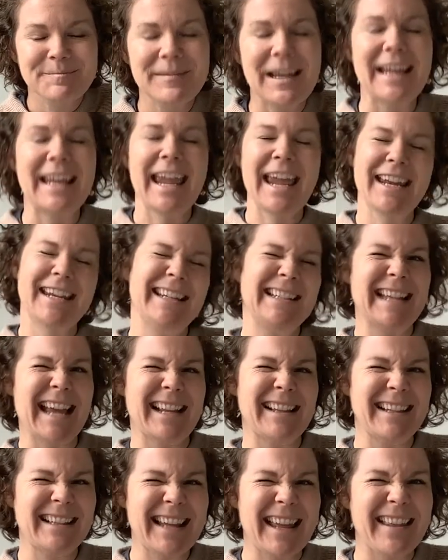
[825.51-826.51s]
I can't
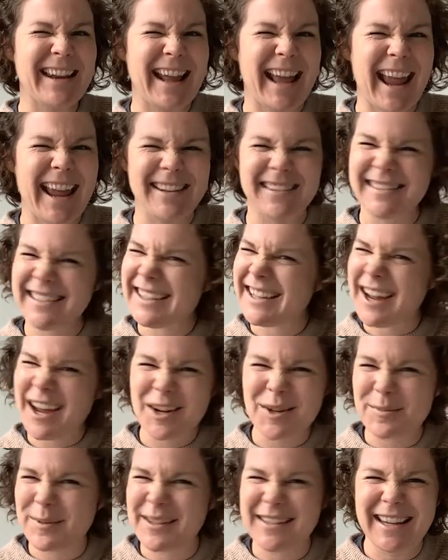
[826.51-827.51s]
exactly say that I handled it
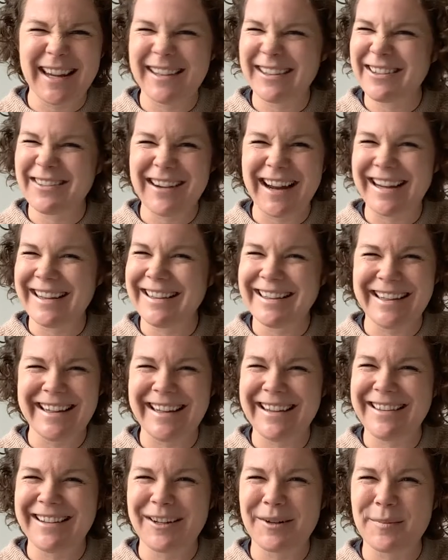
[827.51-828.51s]
100% correctly
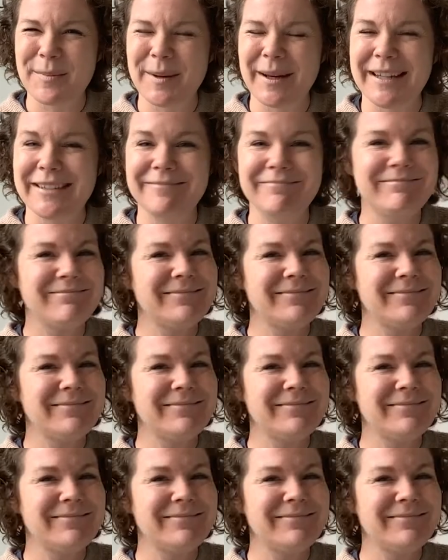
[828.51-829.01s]
either, but